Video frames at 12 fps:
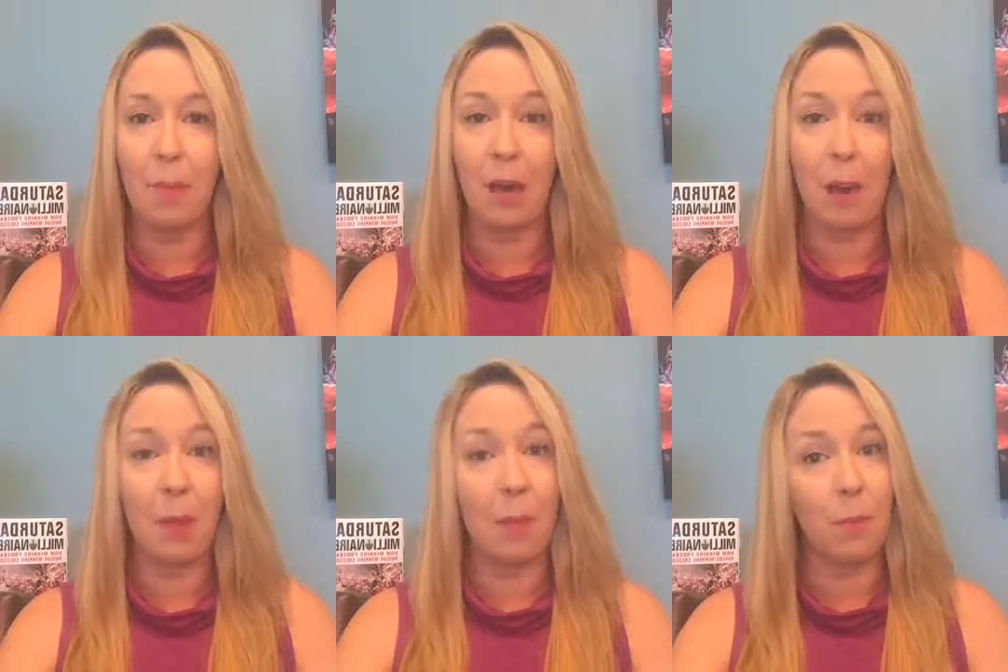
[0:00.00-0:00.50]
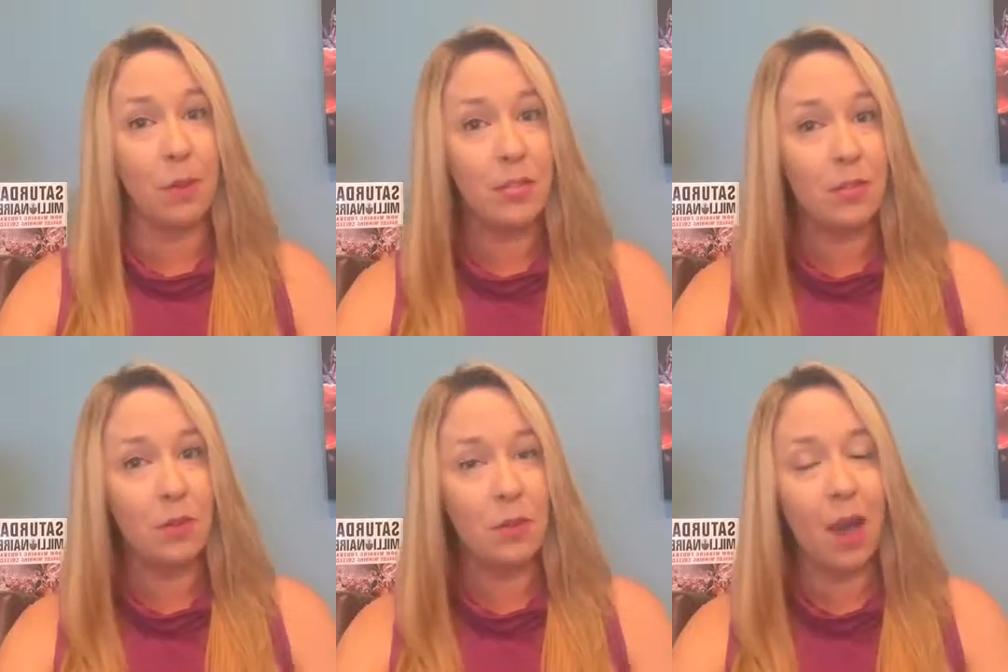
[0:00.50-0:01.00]
but I bet most
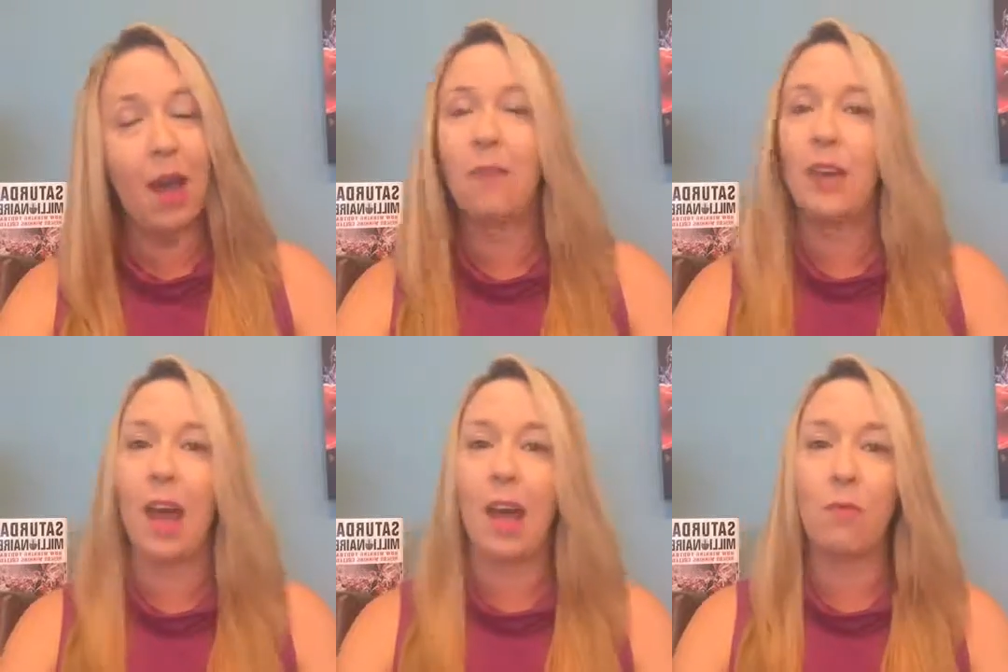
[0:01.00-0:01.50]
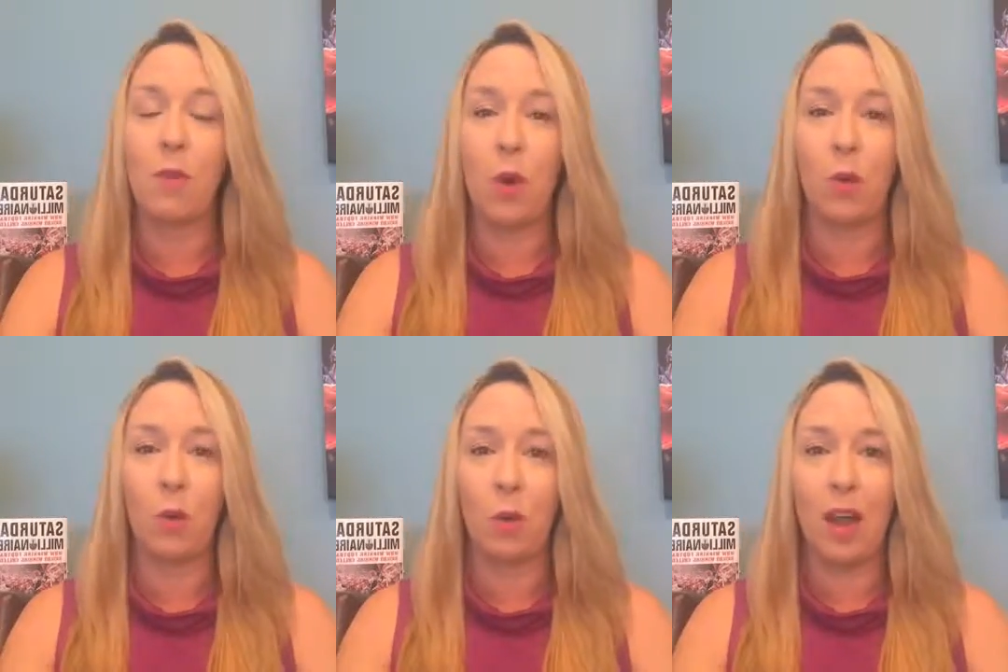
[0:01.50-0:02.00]
of you have an
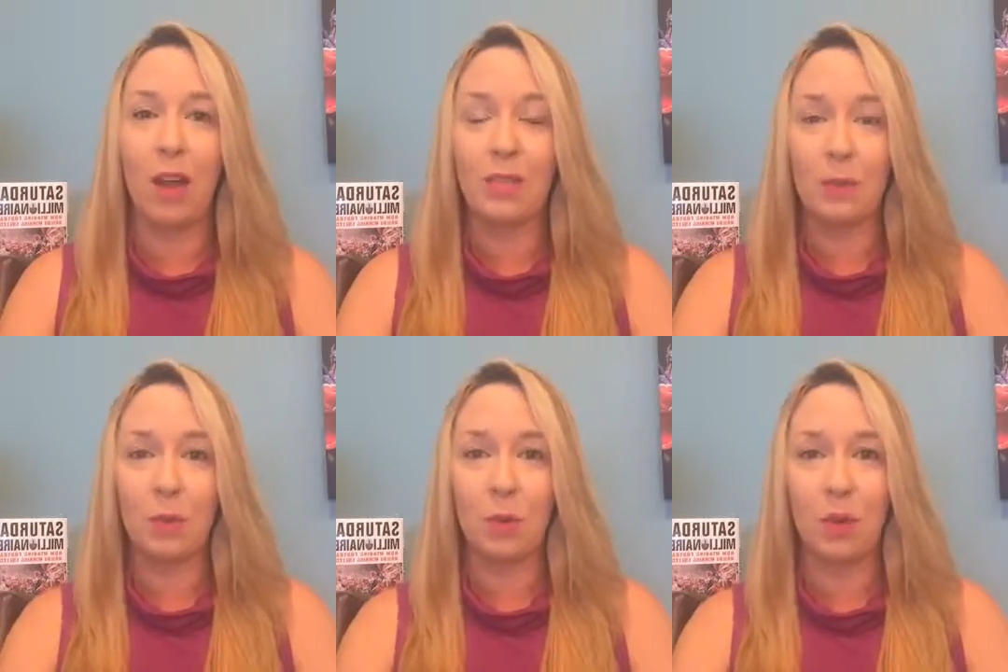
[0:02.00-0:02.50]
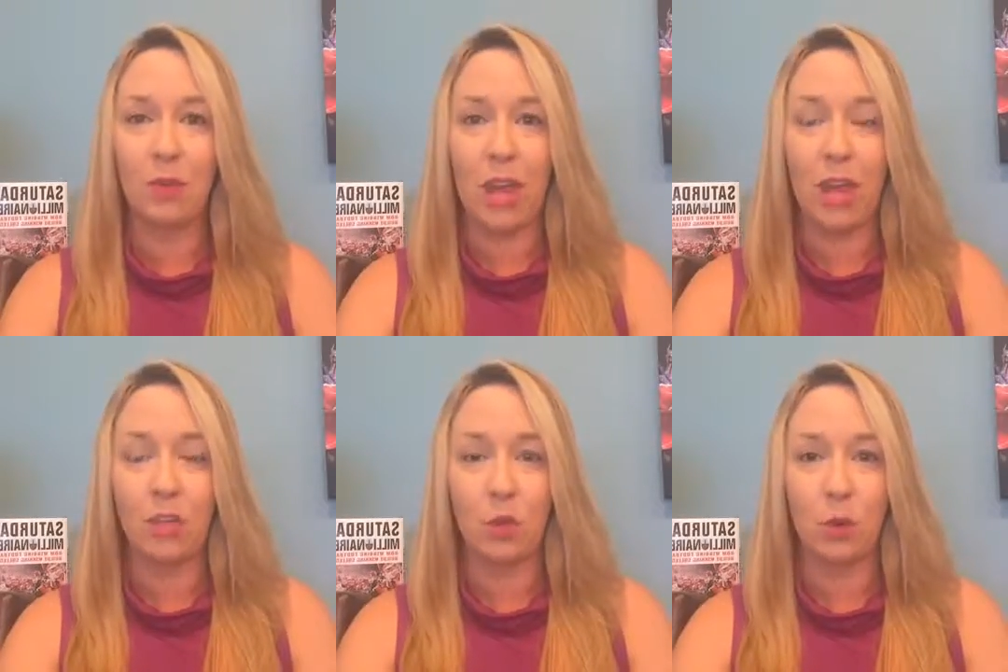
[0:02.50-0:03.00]
iPhone or have some sort of
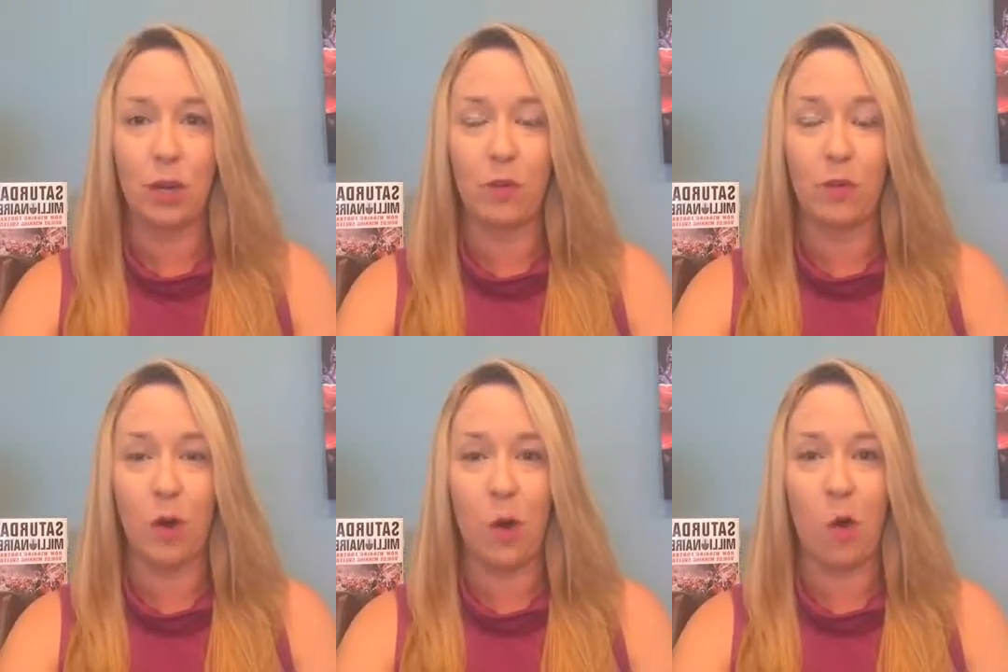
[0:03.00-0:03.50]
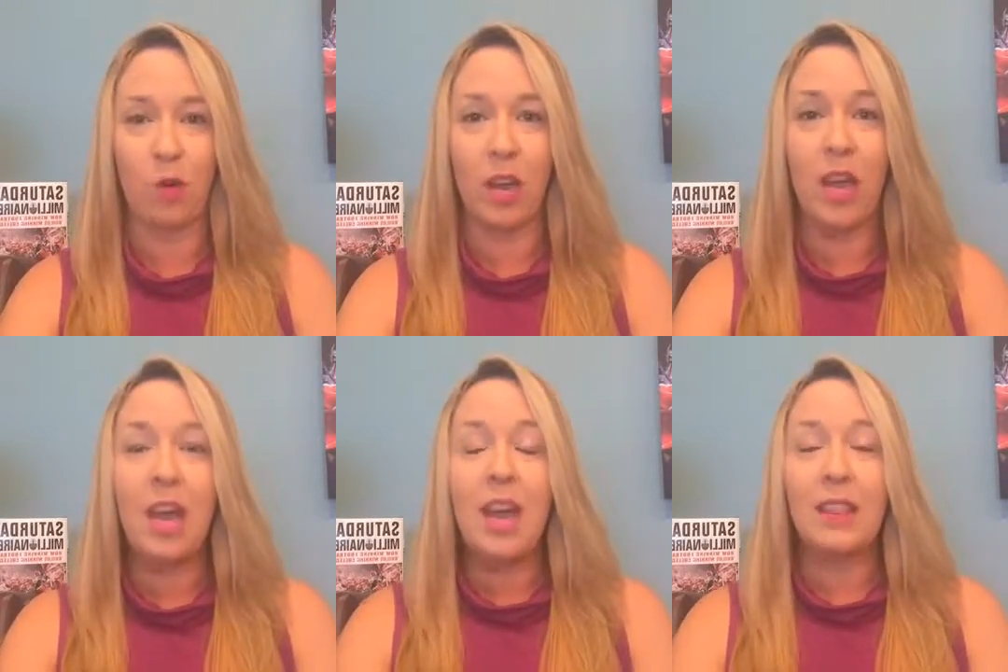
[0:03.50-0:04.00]
Android phone.